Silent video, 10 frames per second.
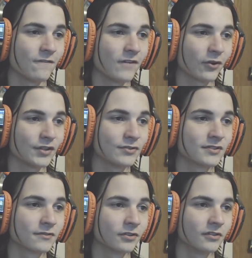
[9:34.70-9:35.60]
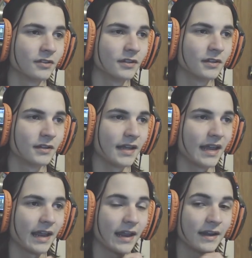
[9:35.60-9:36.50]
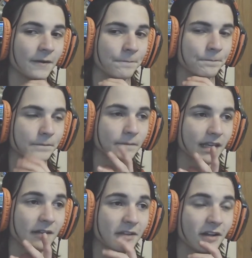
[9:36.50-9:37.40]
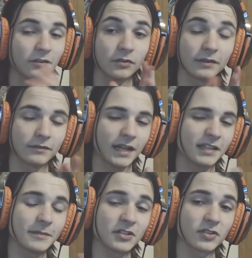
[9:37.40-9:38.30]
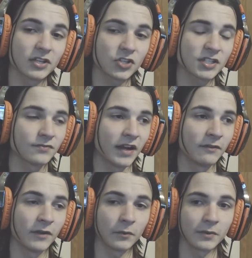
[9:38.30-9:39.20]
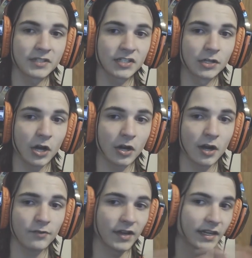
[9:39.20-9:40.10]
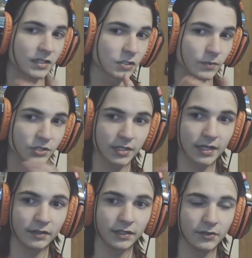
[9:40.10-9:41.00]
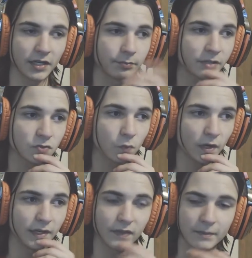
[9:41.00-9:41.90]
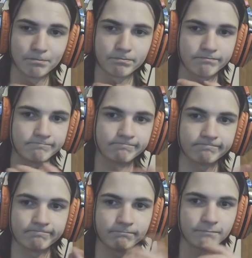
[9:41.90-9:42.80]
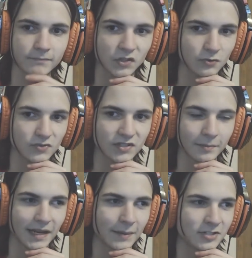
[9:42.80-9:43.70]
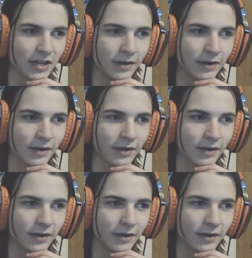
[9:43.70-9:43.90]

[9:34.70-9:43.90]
very useful and can be, not to mention, like, justified. If anyone wants to knock off, I can switch in Keldeo, get a +1, and then do some damage.